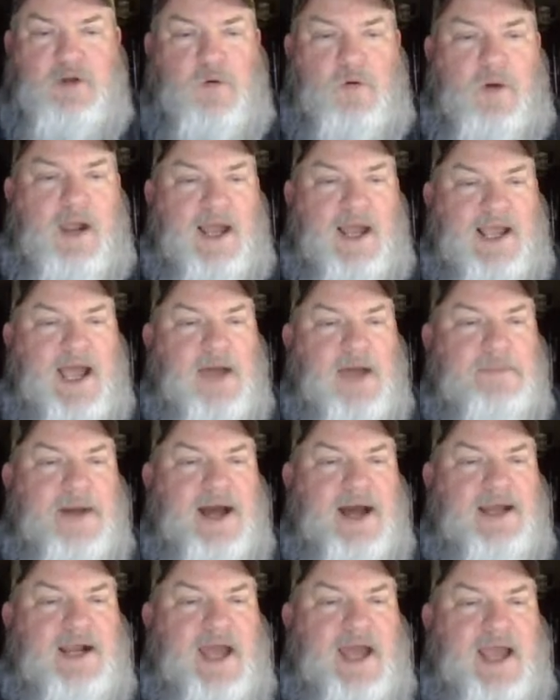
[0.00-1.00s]
Well, I got
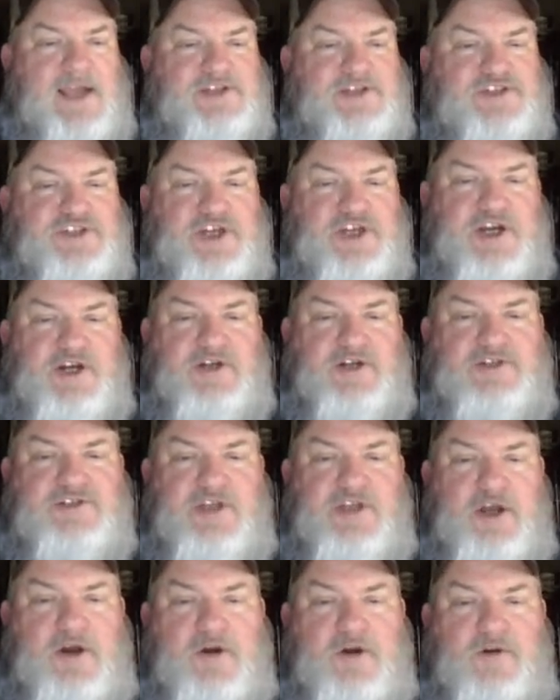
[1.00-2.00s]
mine last year,
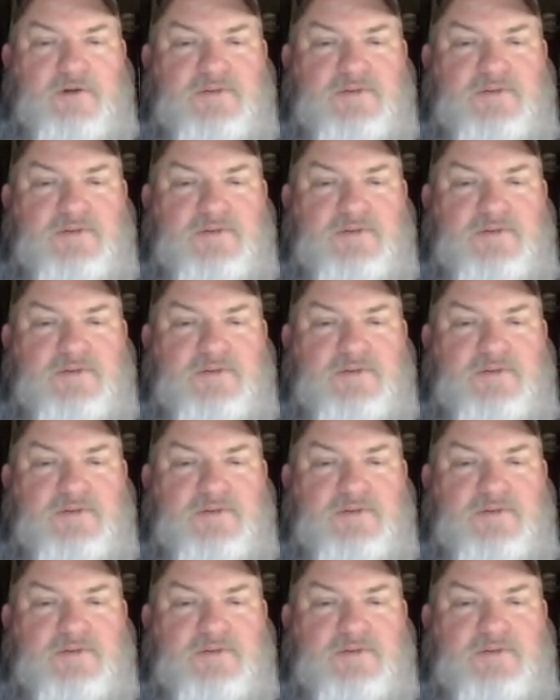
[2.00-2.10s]
so.